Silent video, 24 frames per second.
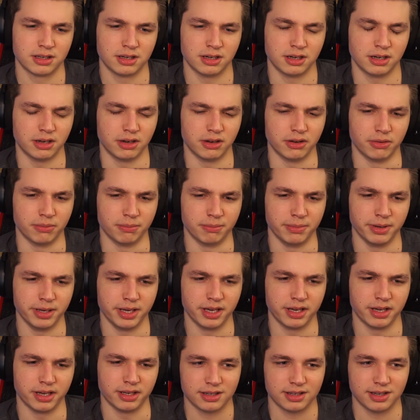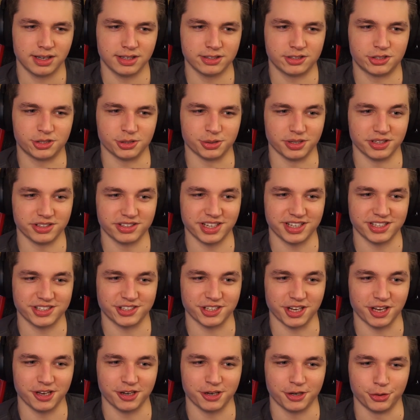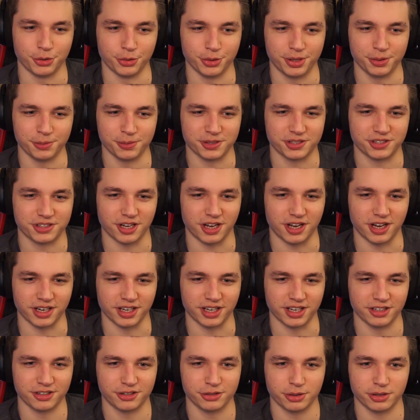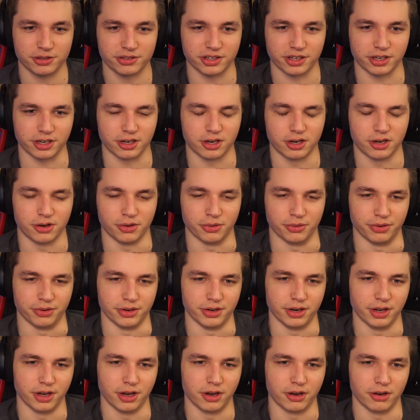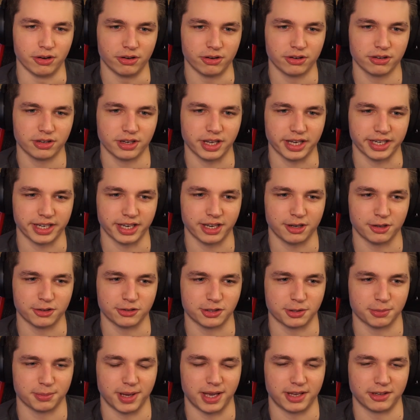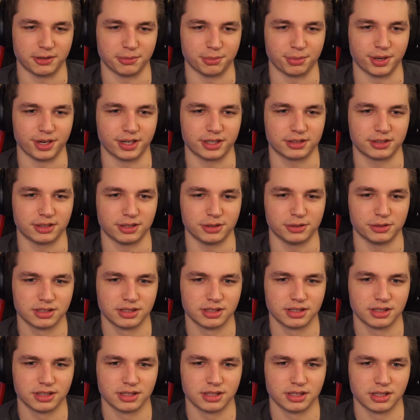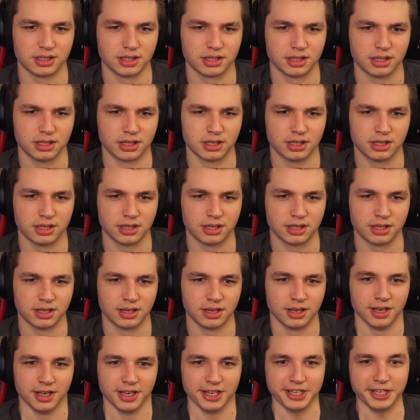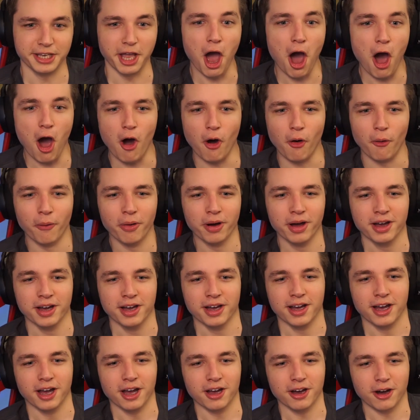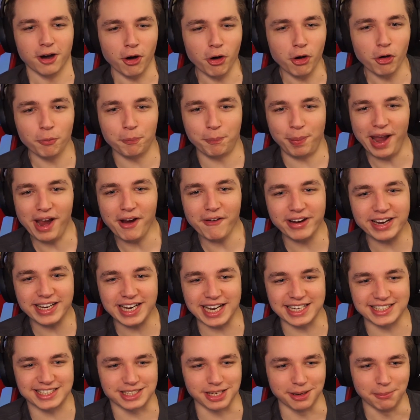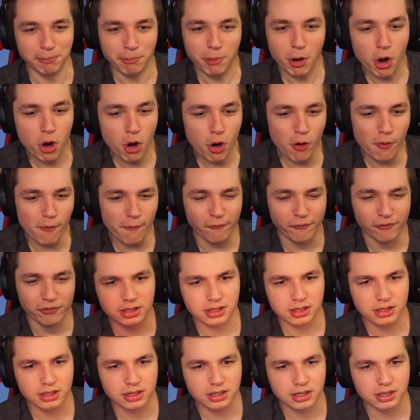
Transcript: Oh man! As soon as I saw who he was talking to, I was like, oh no! Like hell's about to break loose. Yo! Old Barry got some moves.